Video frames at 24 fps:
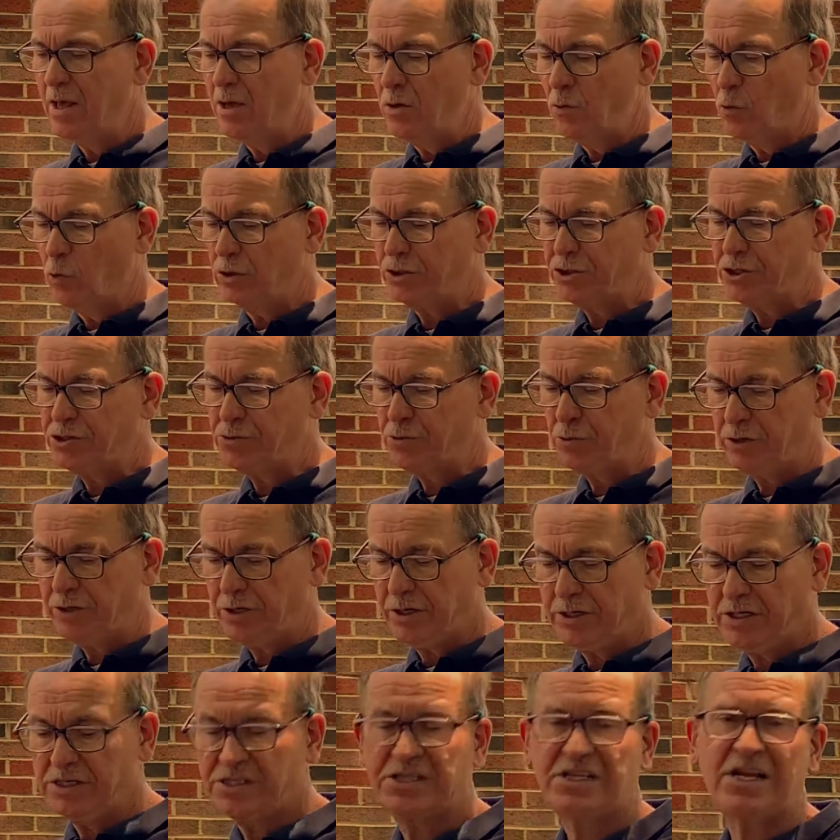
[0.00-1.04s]
which is really
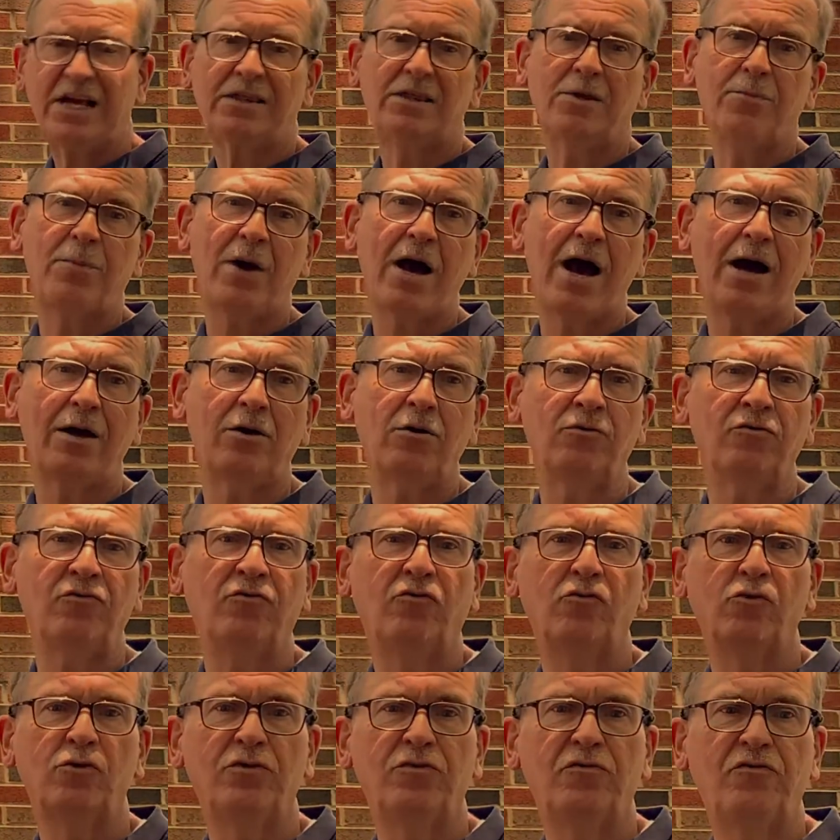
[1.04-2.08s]
going to set the pattern
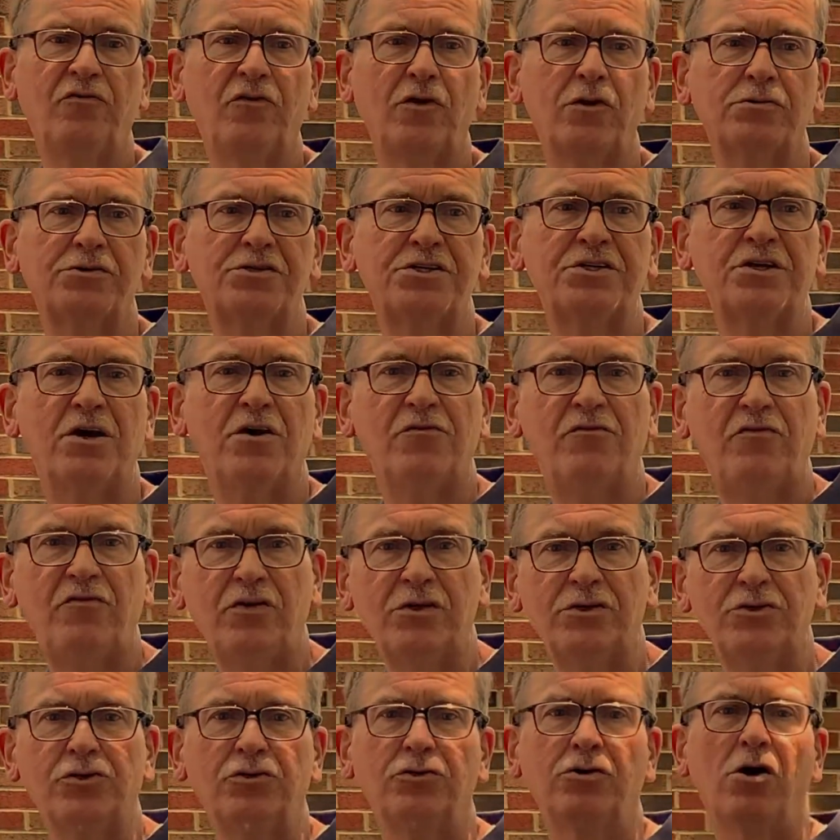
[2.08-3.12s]
for the first
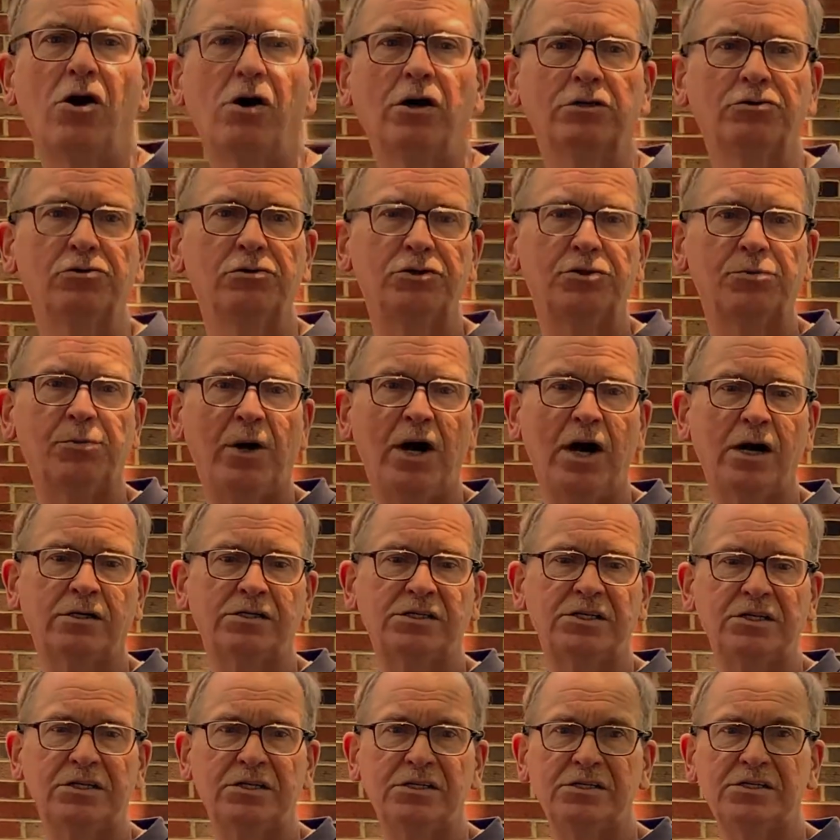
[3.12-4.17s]
official cartridge
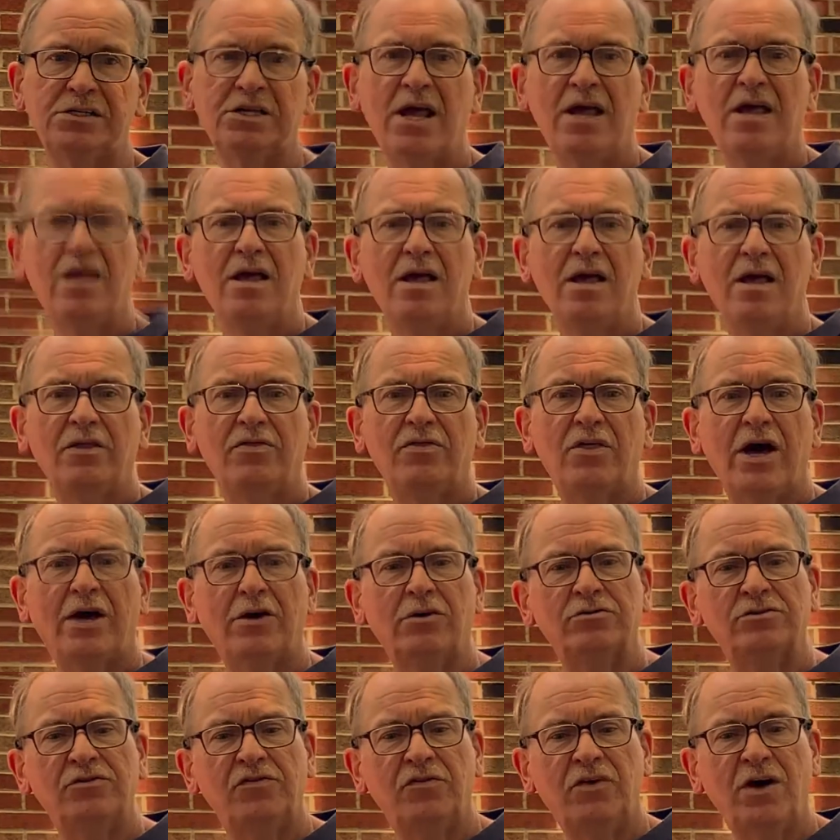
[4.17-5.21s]
boxes that are
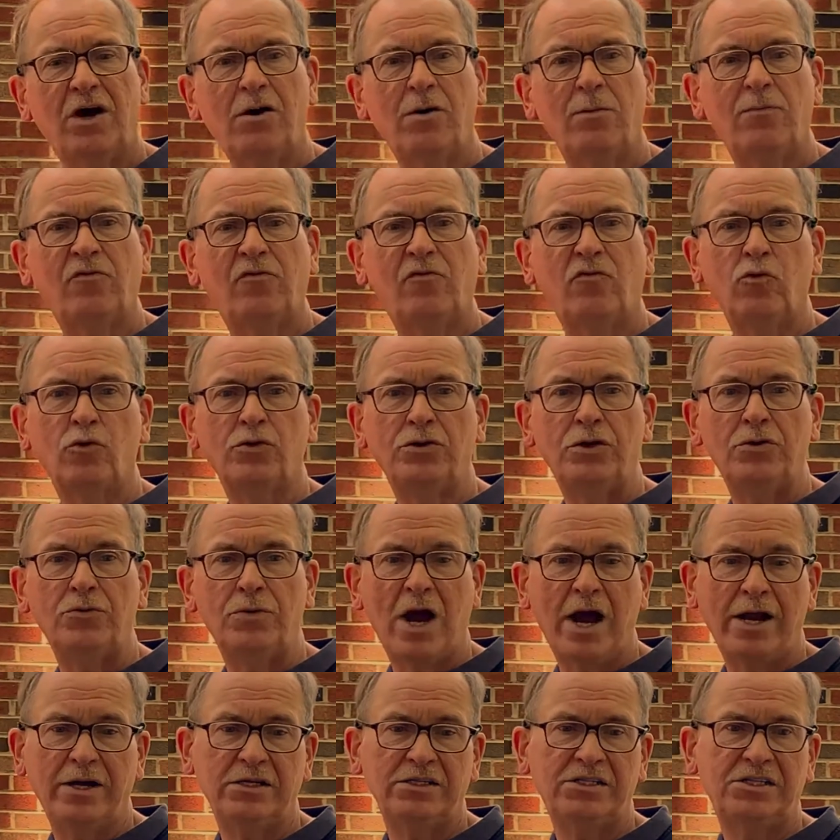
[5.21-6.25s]
developed for the
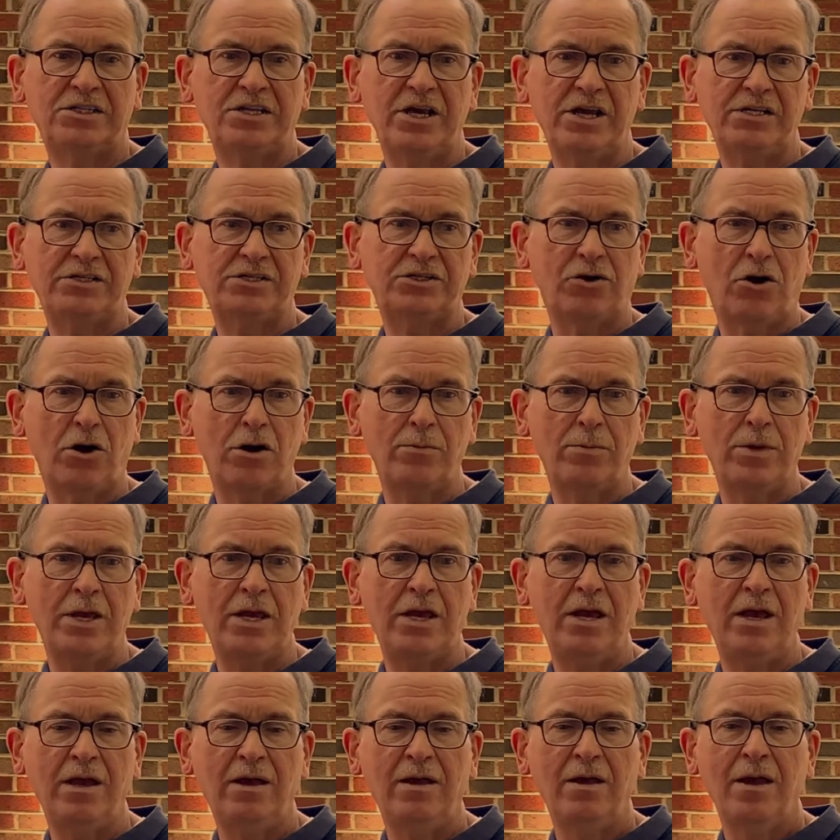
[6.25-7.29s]
United States
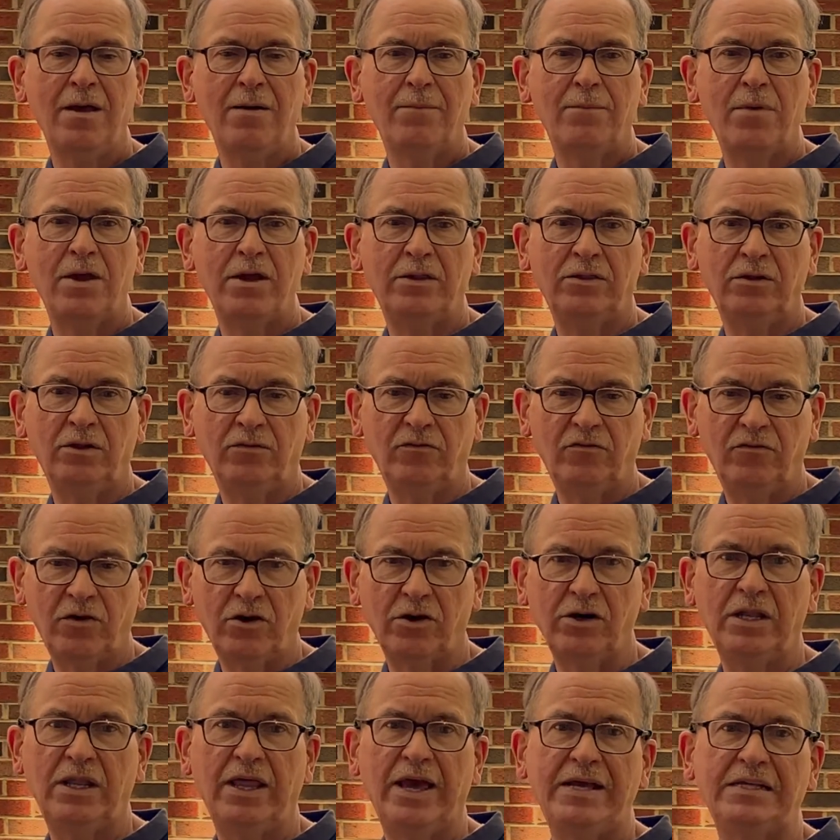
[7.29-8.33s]
Army in the
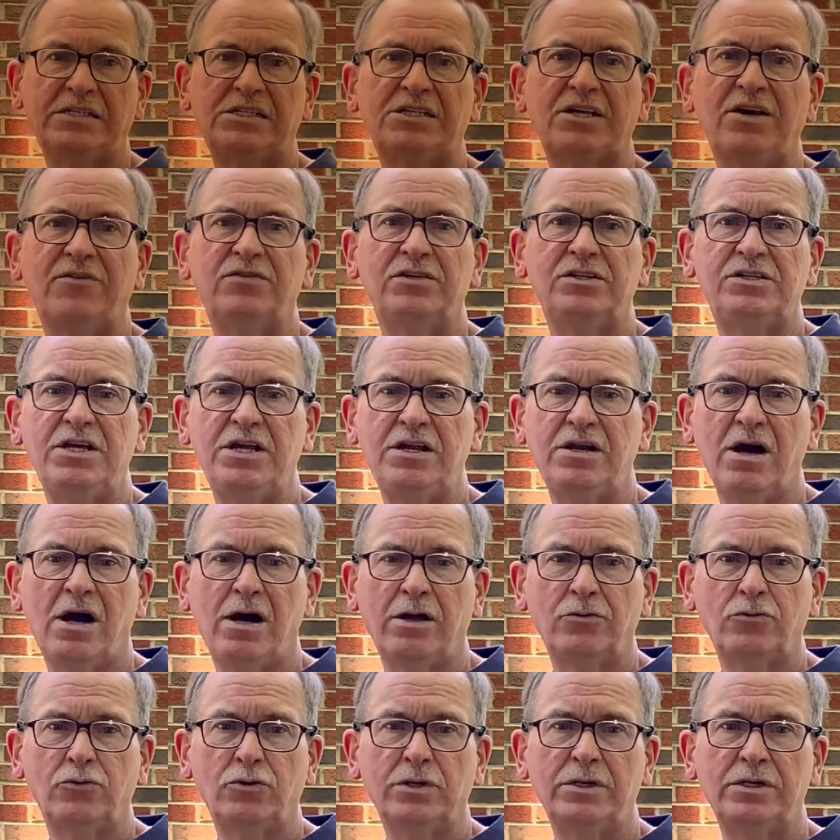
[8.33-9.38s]
very late
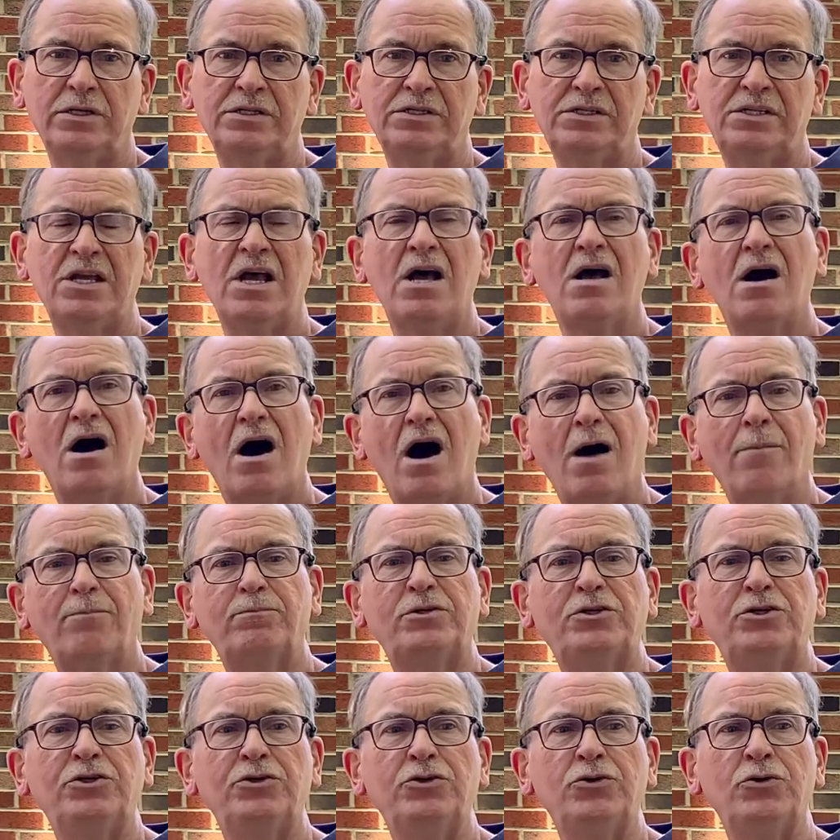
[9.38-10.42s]
1700s, up
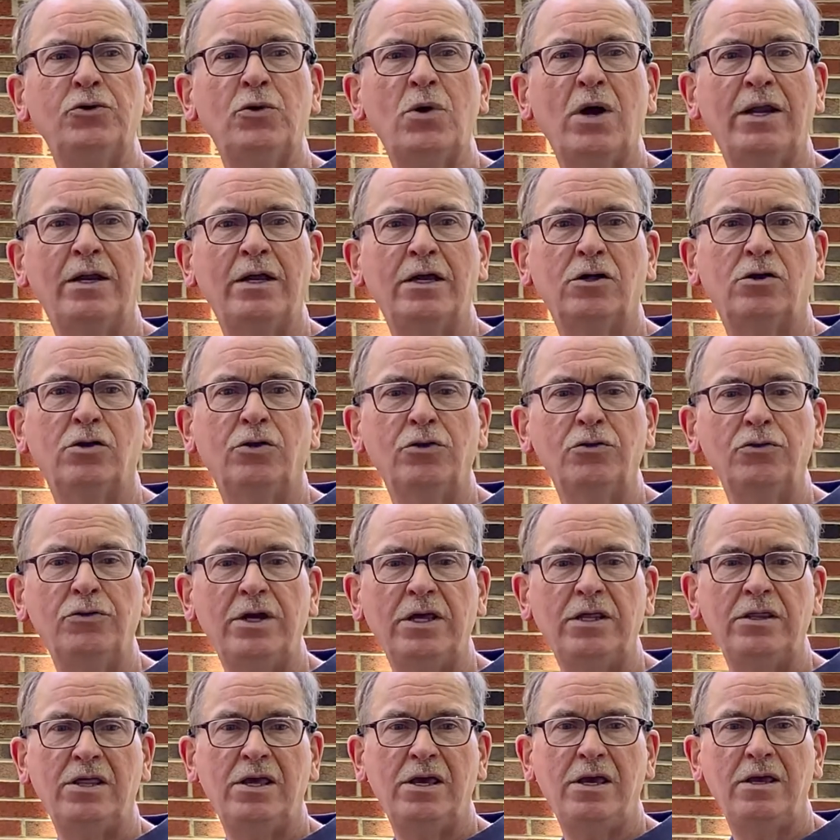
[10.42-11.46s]
to and
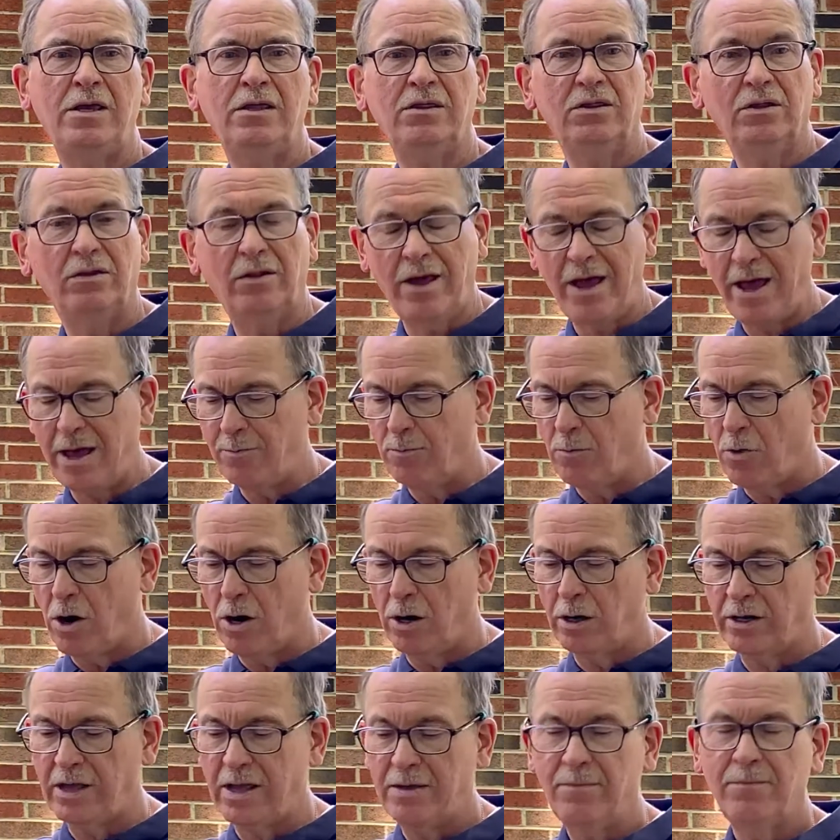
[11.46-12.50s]
including the
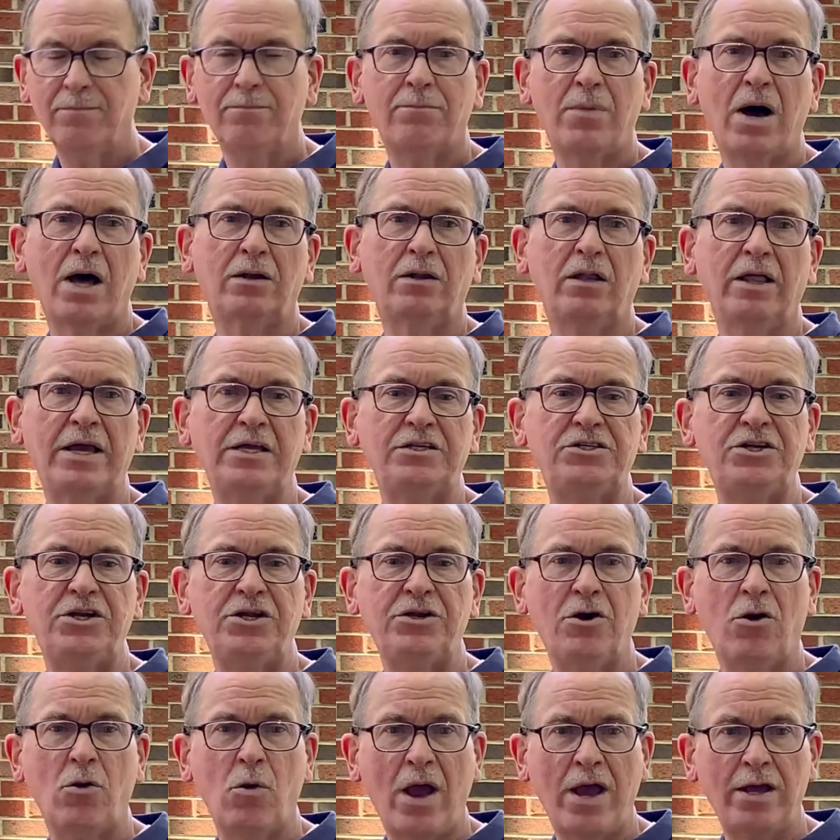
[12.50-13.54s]
landmark Model
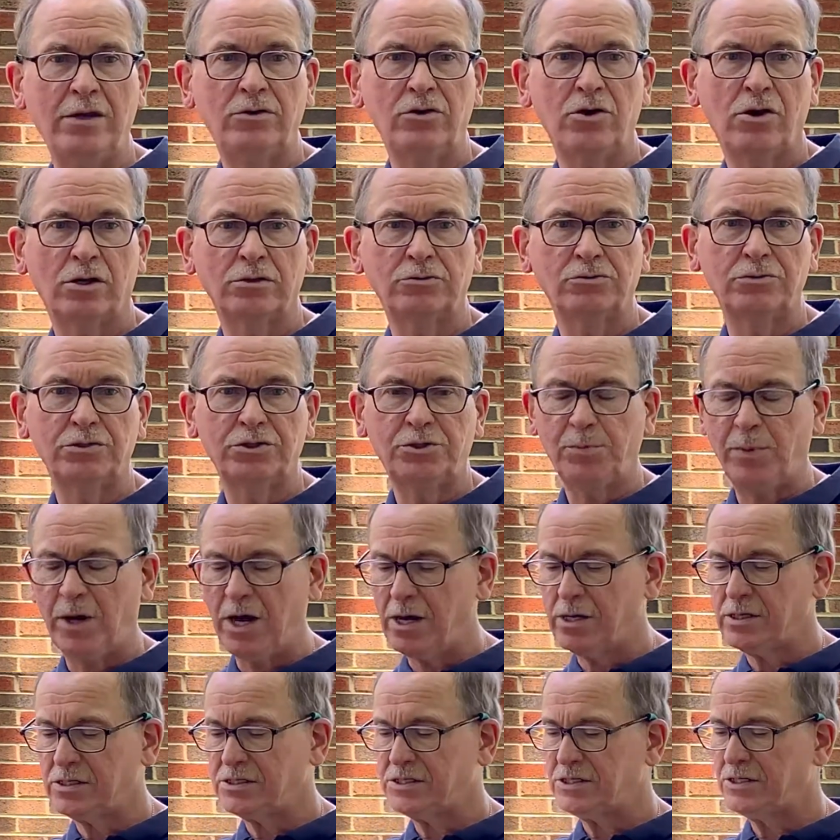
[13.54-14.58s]
1808 cartridge
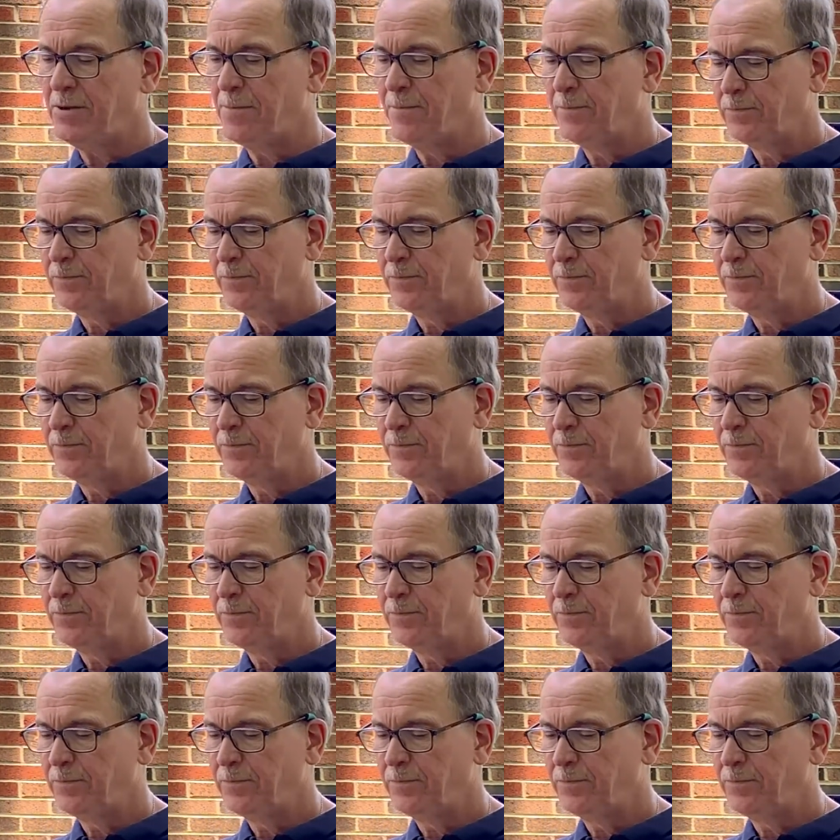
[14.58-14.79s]
box.